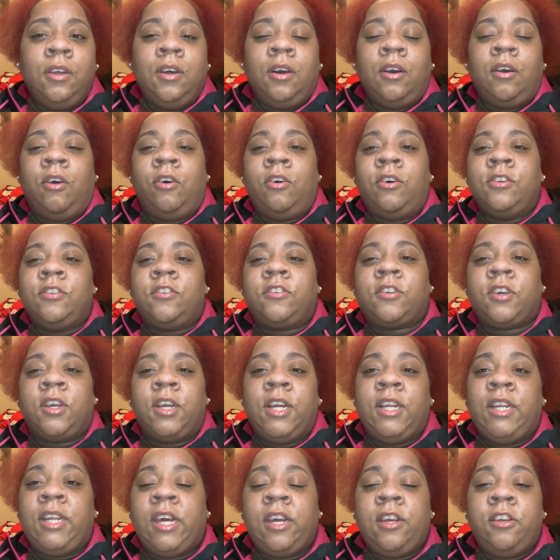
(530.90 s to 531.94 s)
on
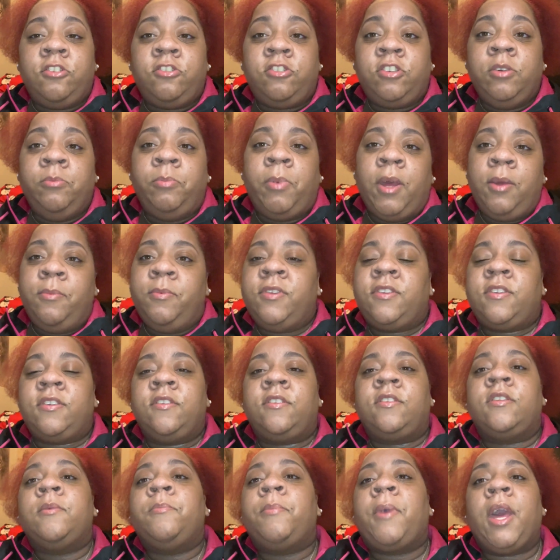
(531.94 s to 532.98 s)
certain days she
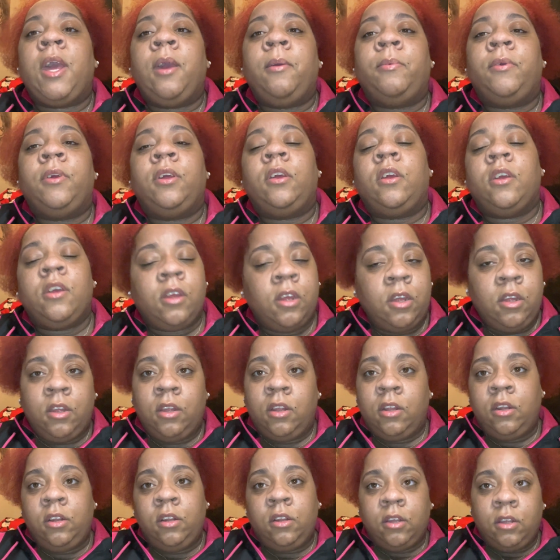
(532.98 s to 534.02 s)
babysits the baby,
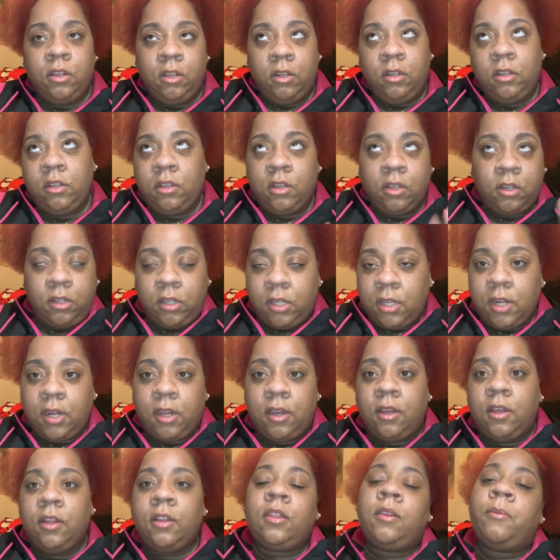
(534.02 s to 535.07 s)
and dun, dun,
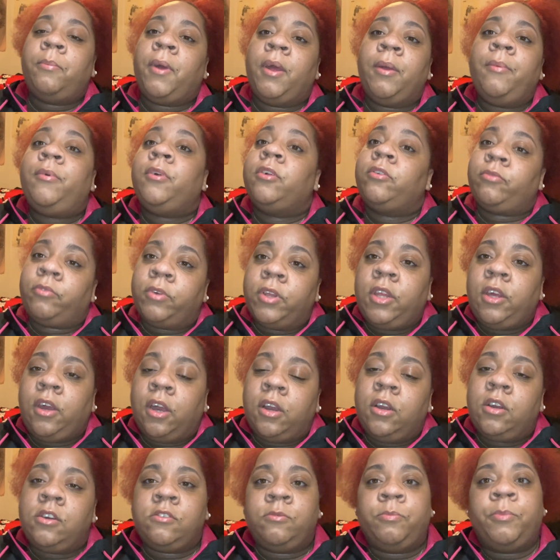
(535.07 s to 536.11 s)
dun, the baby is really
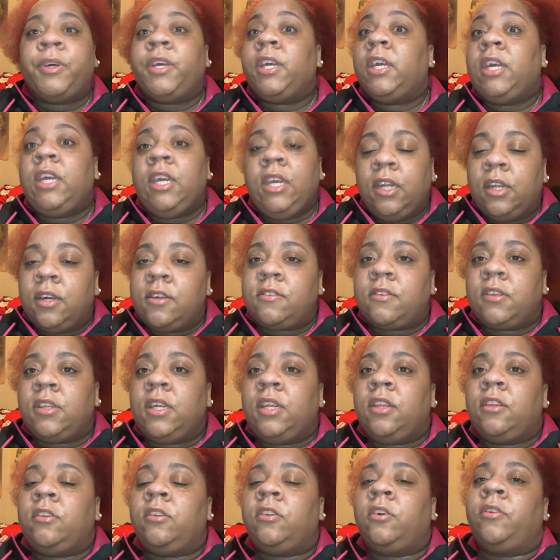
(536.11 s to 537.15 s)
hers. But he doesn't
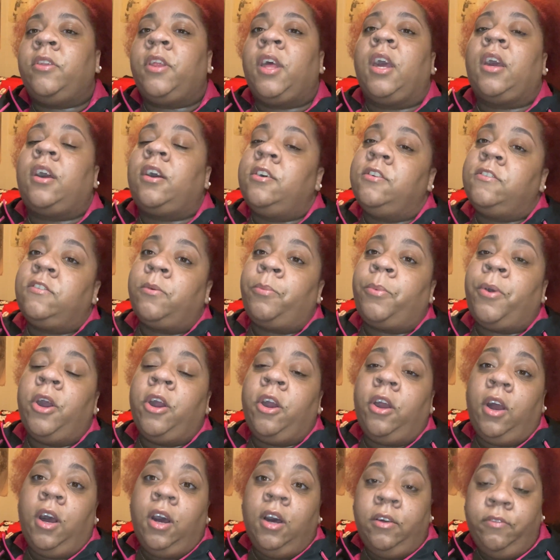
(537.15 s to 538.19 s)
need to know that, because a
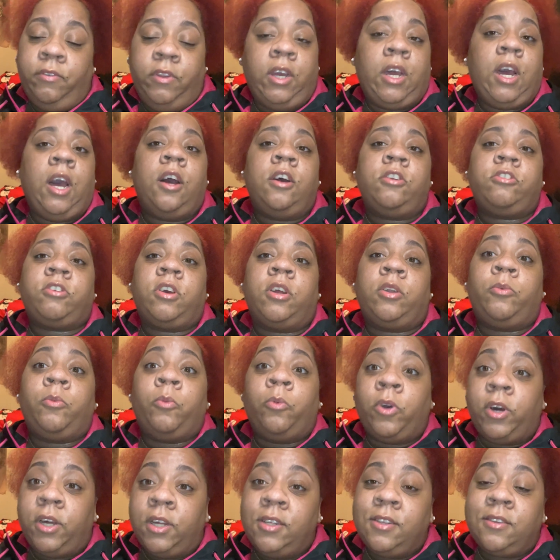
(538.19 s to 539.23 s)
part of the contract
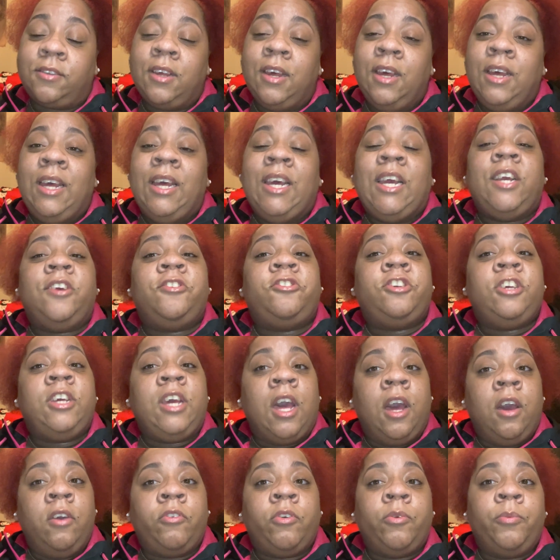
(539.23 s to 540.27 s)
was, if she
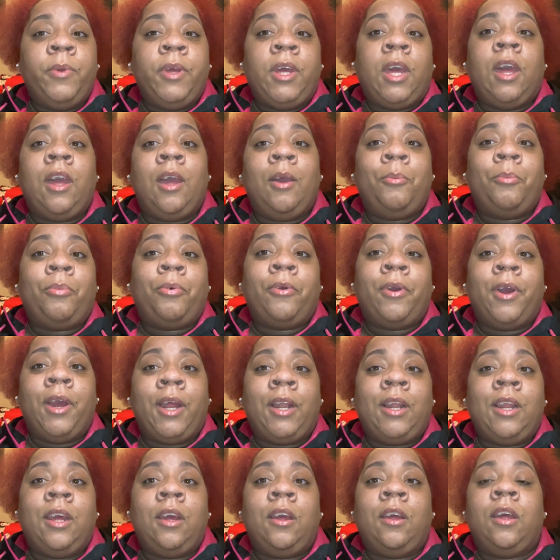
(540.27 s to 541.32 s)
ever became
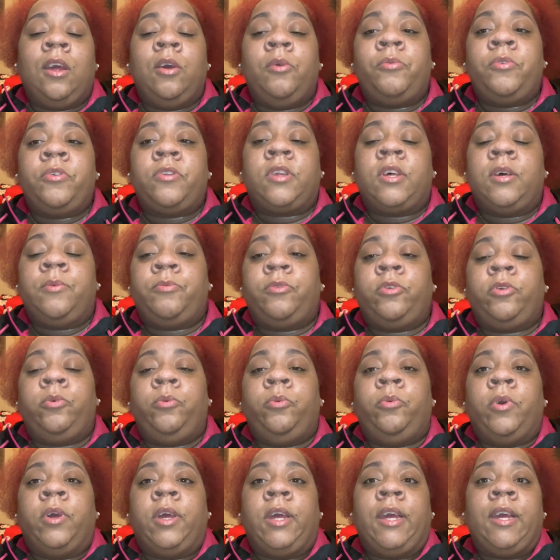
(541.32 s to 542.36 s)
pregnant, it was up to
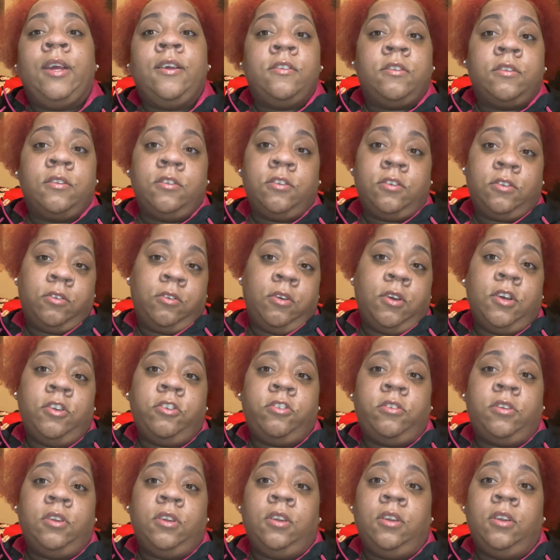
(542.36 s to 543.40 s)
his
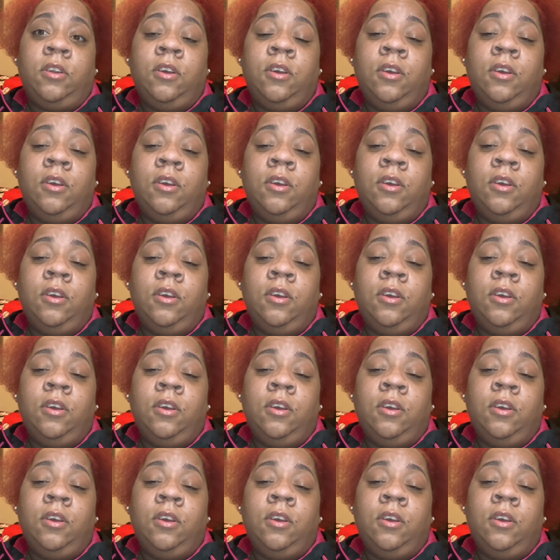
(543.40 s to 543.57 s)
discretion,